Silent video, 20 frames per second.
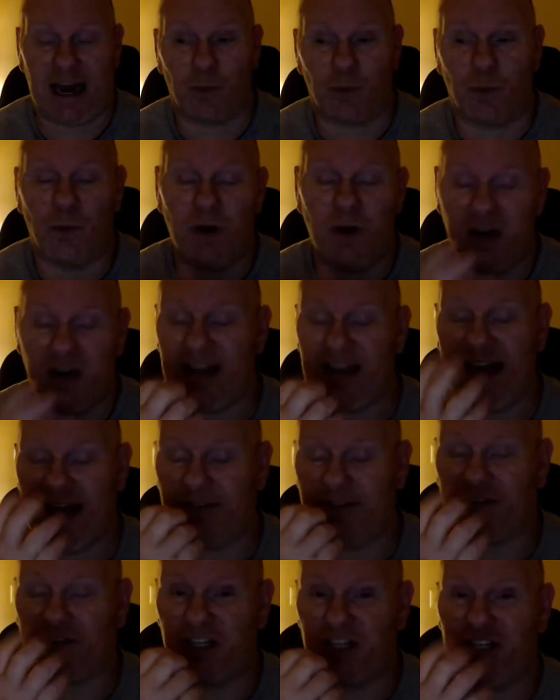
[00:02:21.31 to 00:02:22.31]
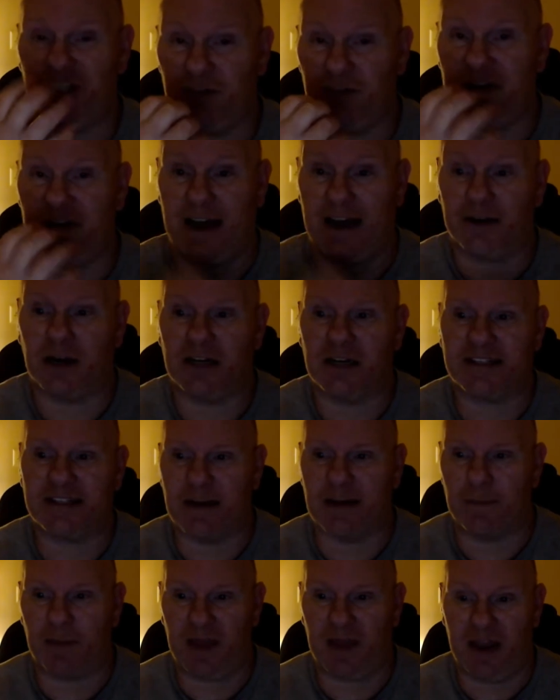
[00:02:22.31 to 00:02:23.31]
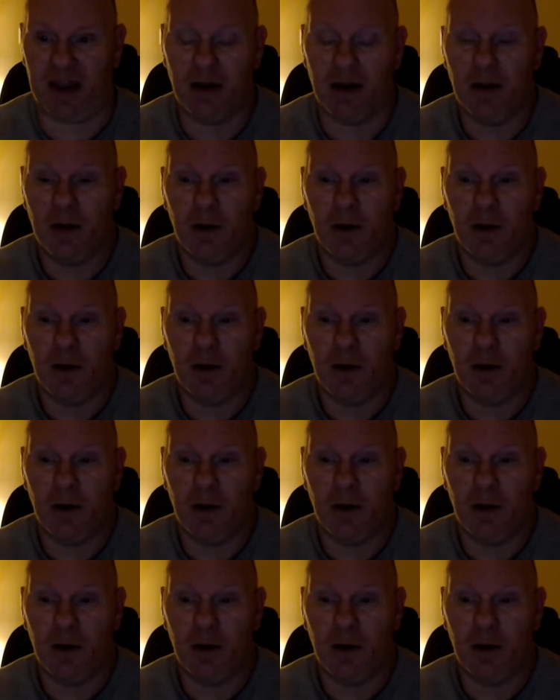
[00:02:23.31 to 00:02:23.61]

really have to chew down on something,